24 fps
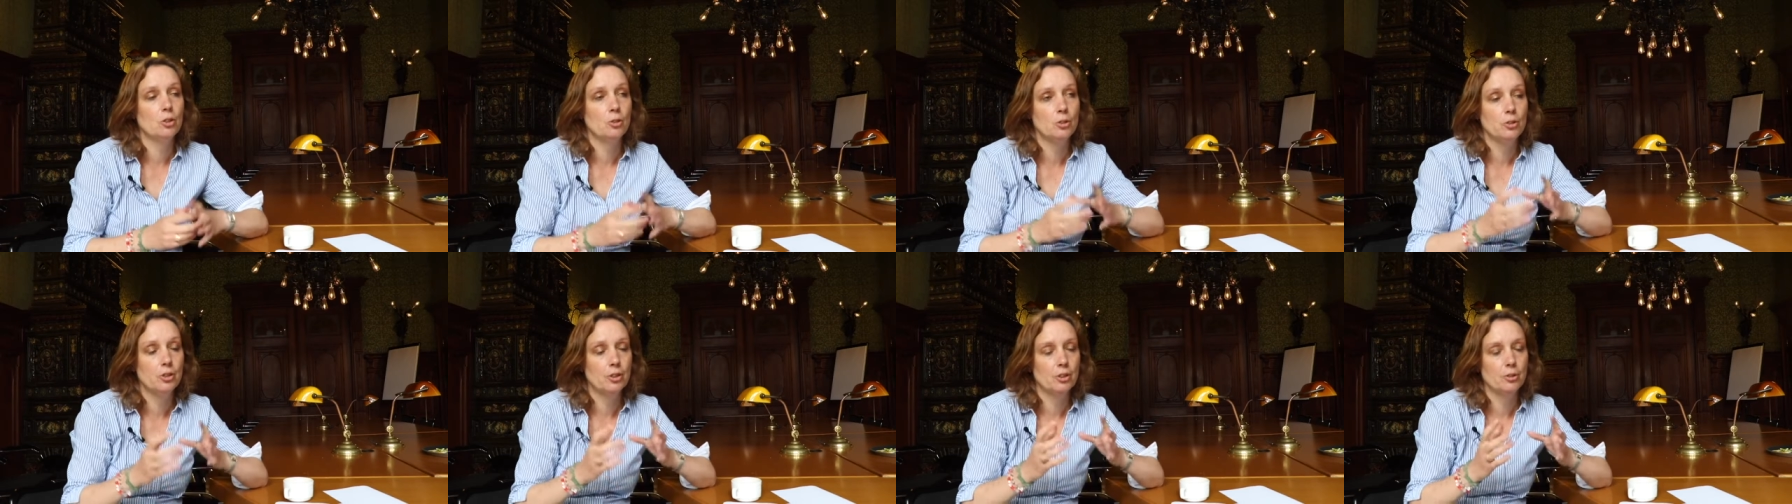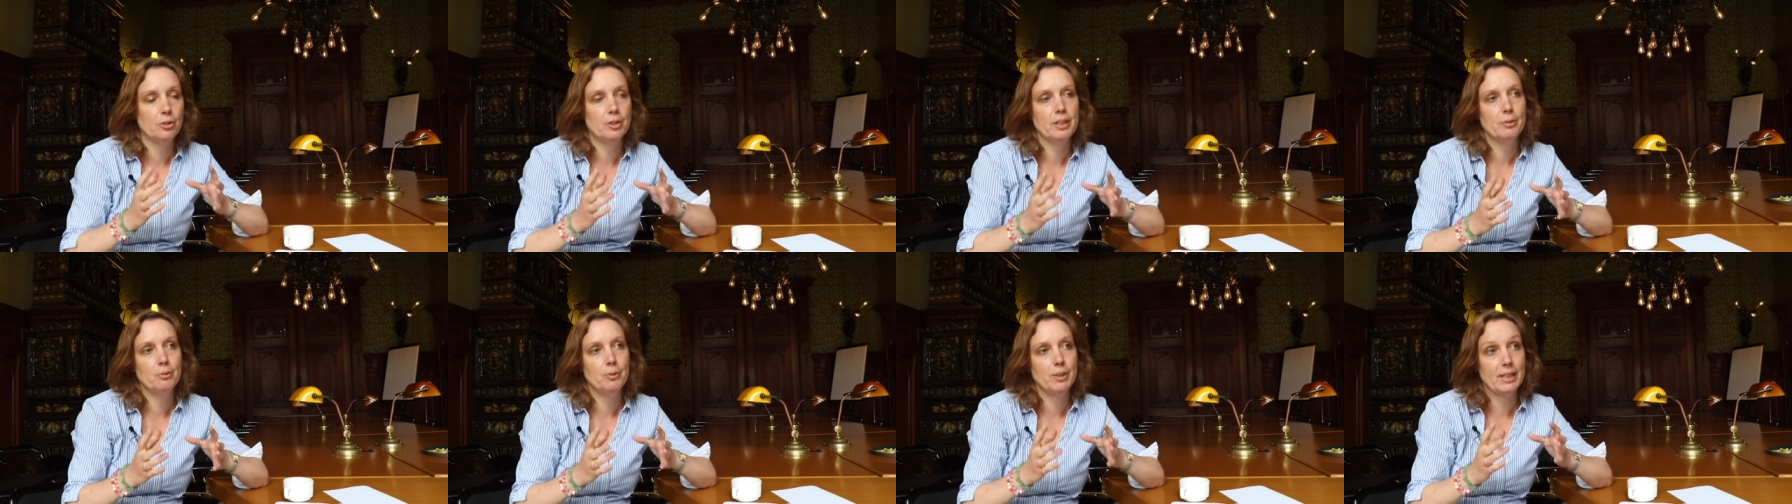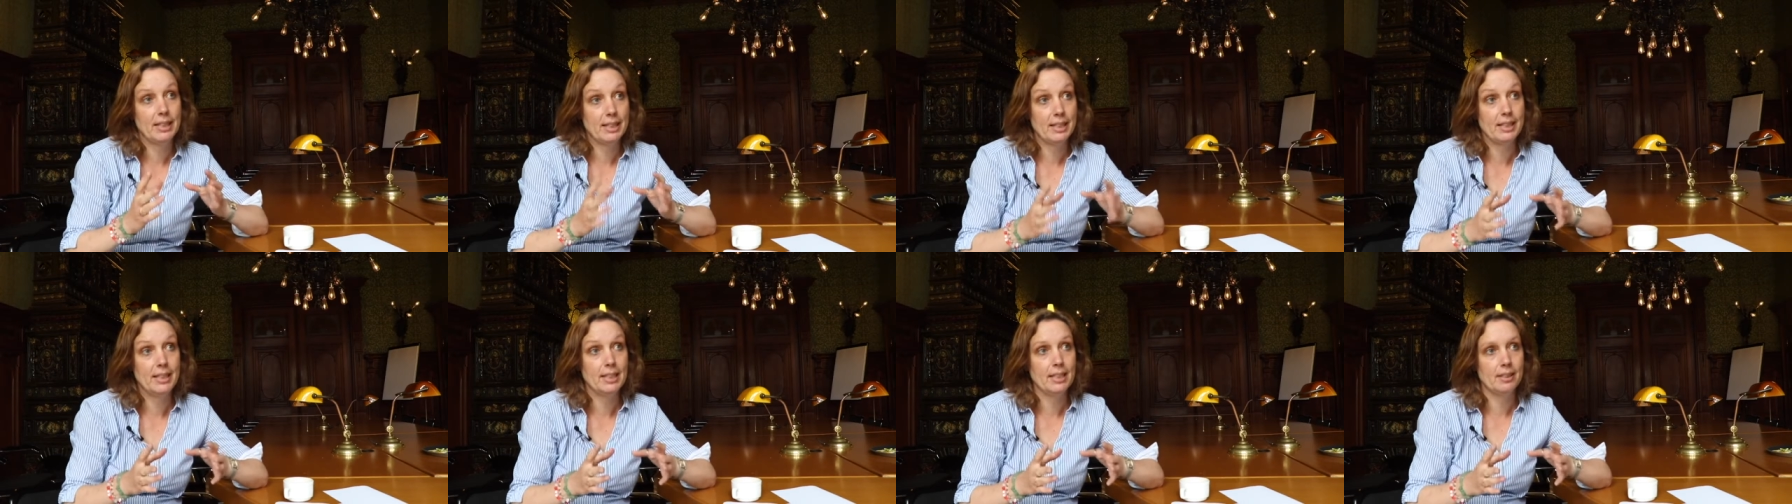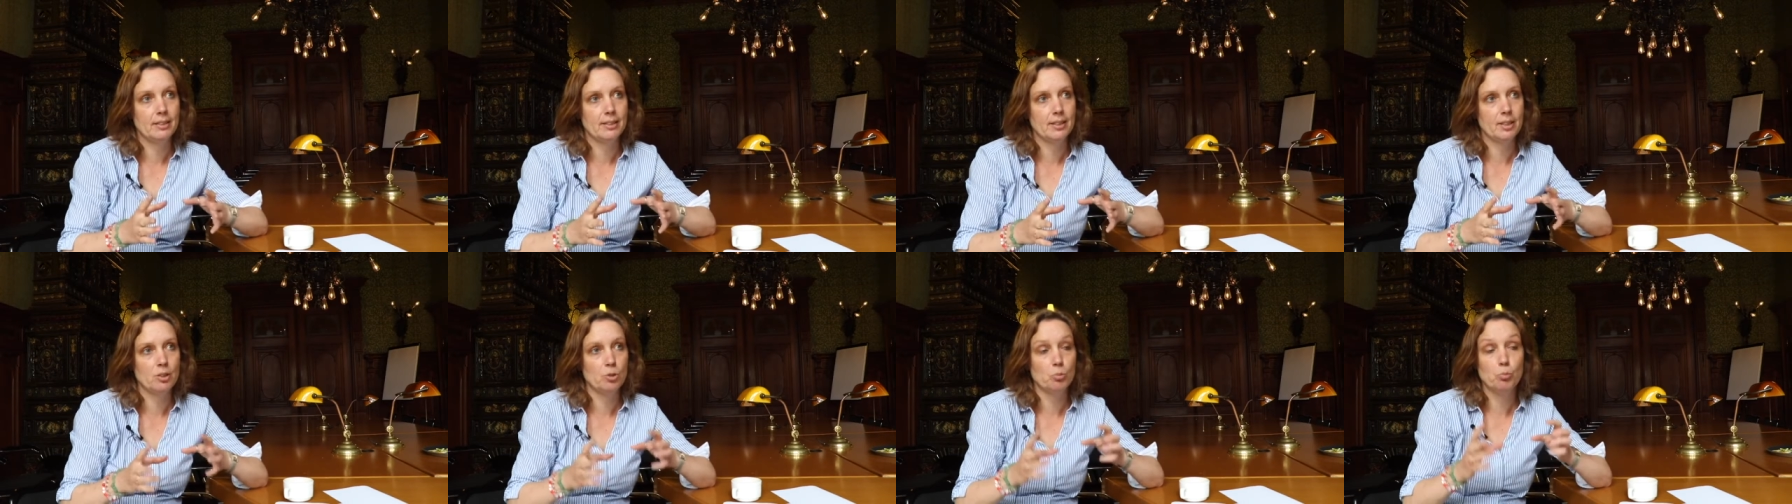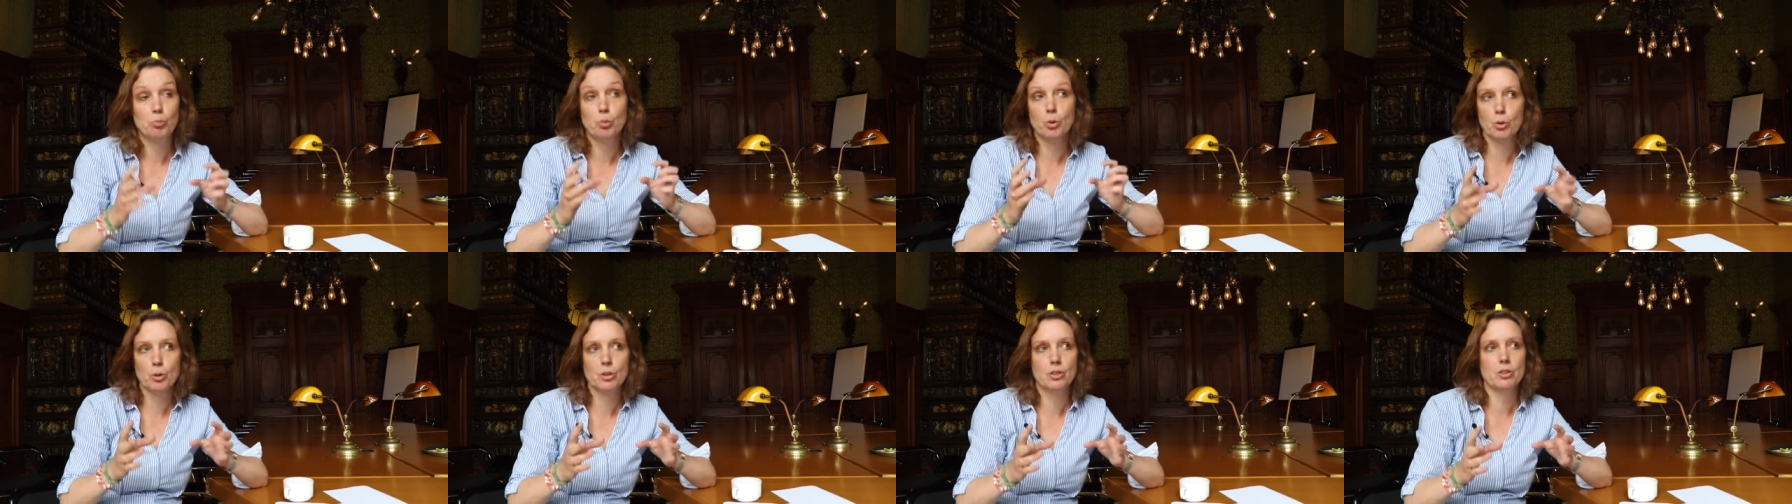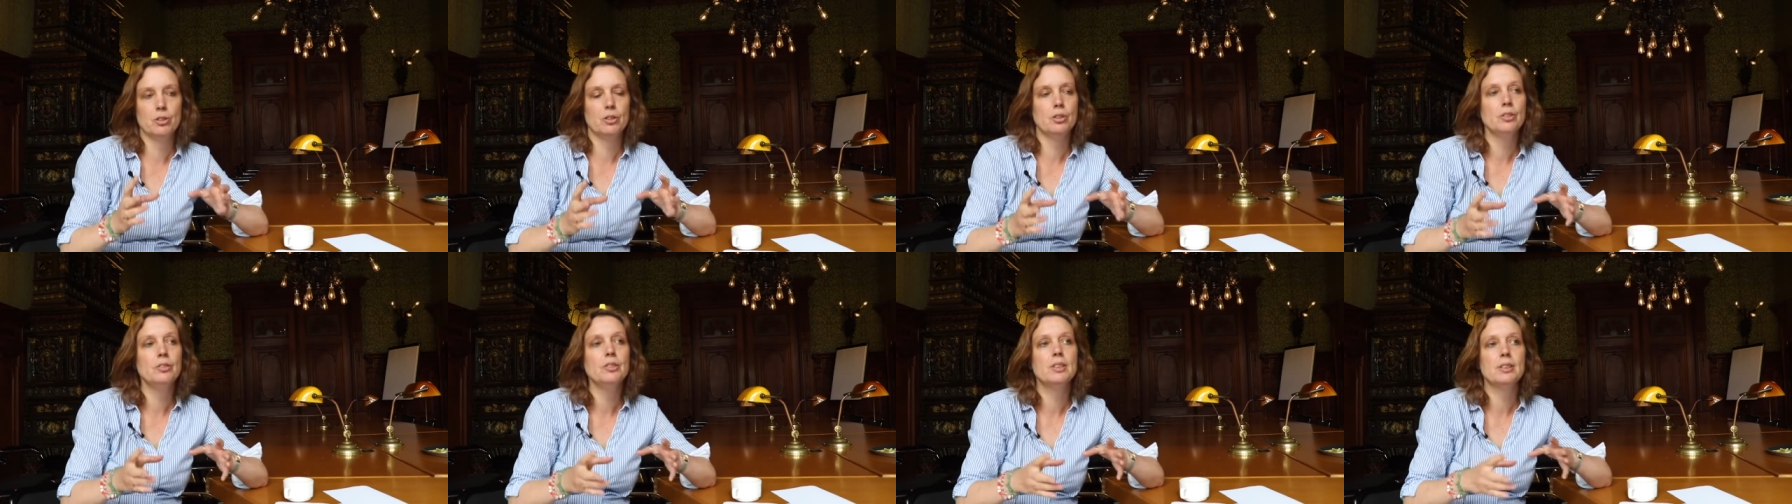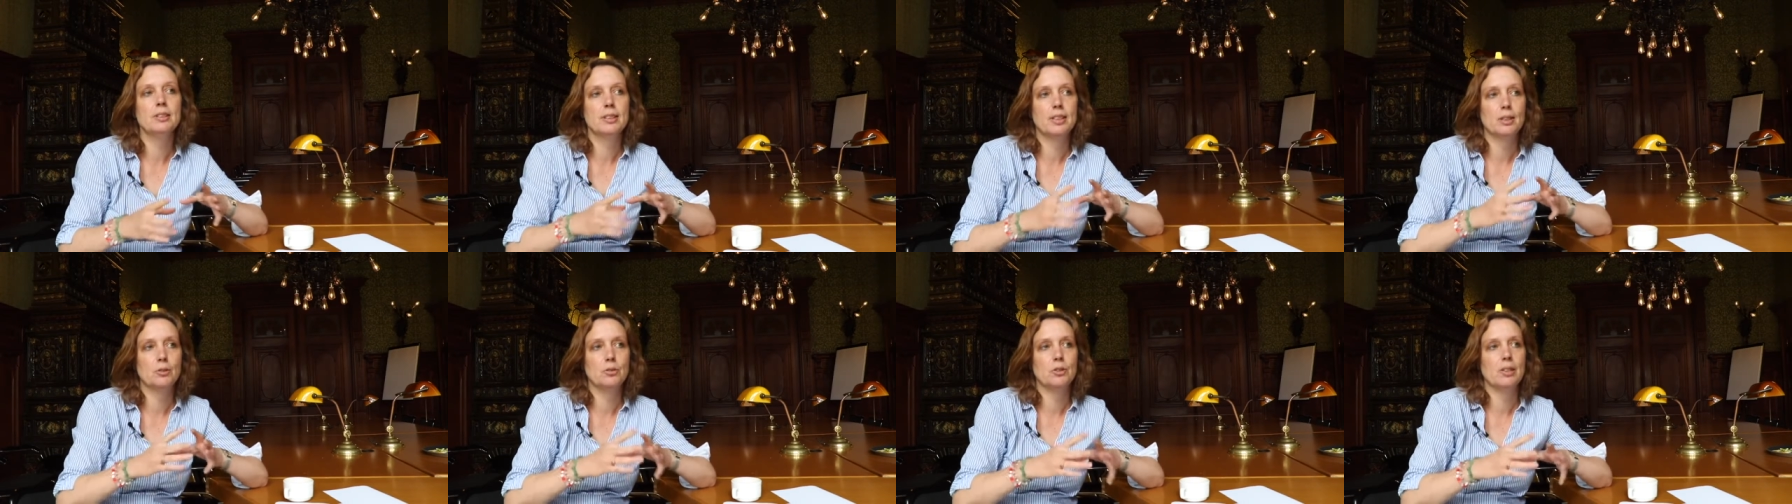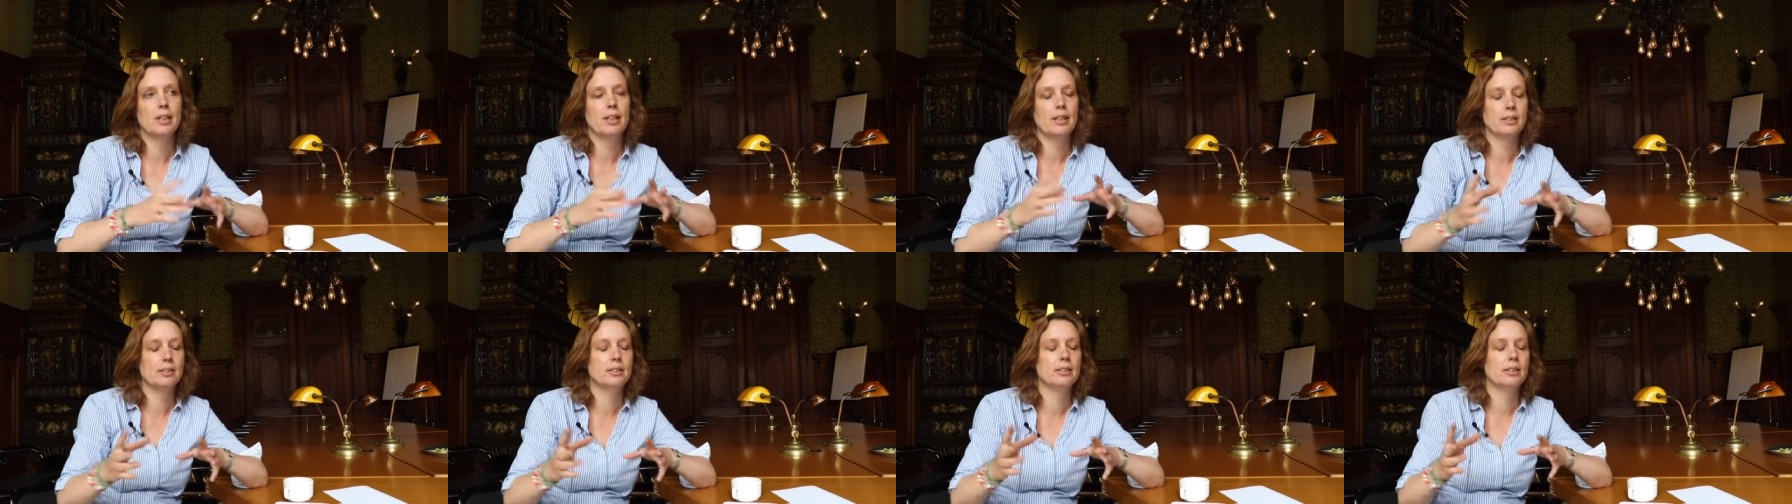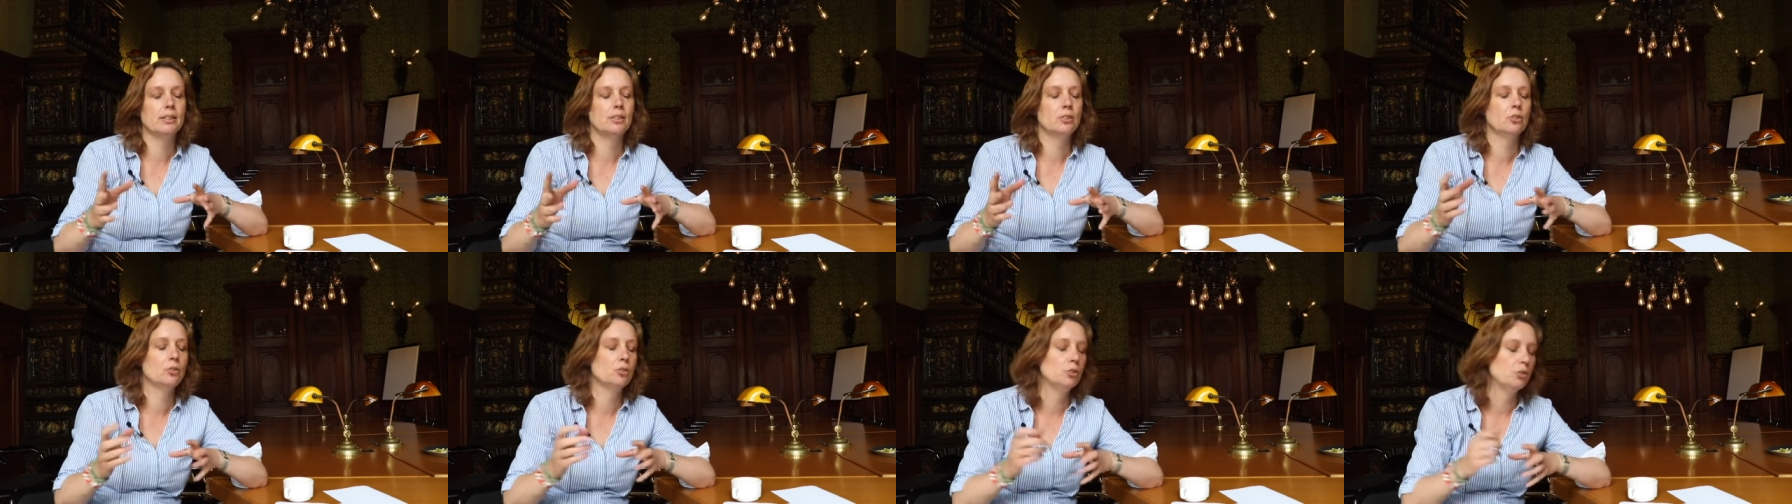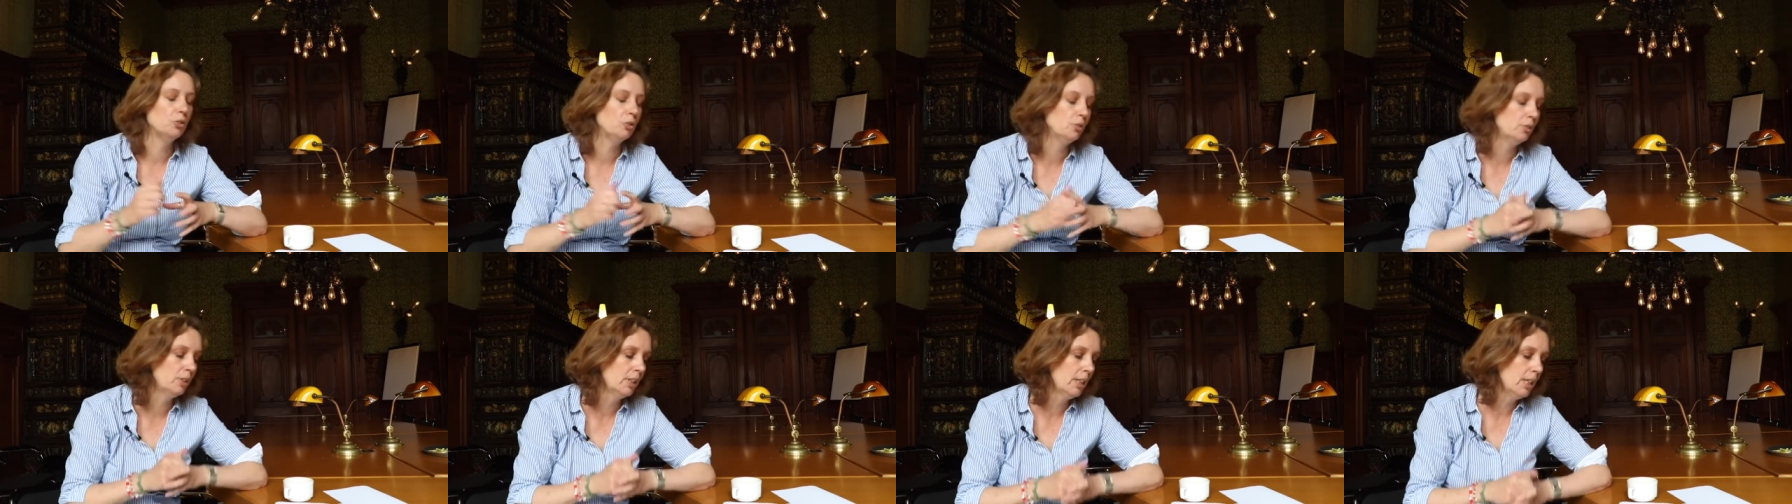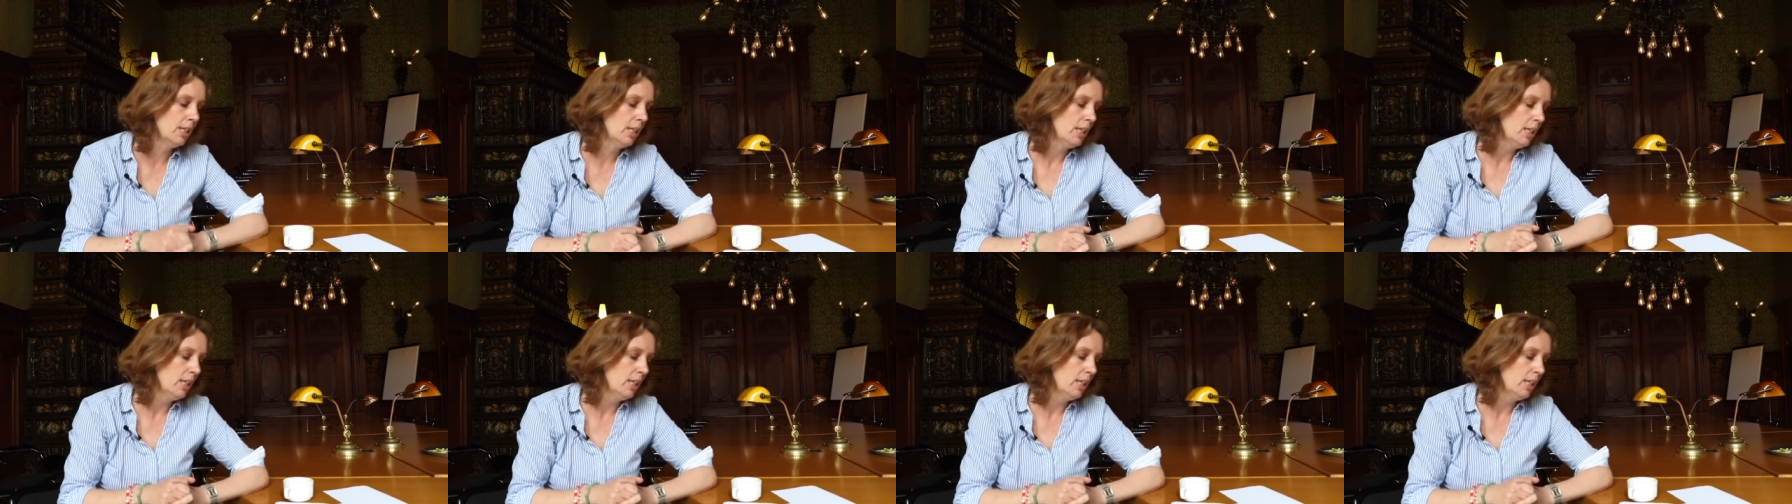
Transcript: although within EHRI the portal that gives access to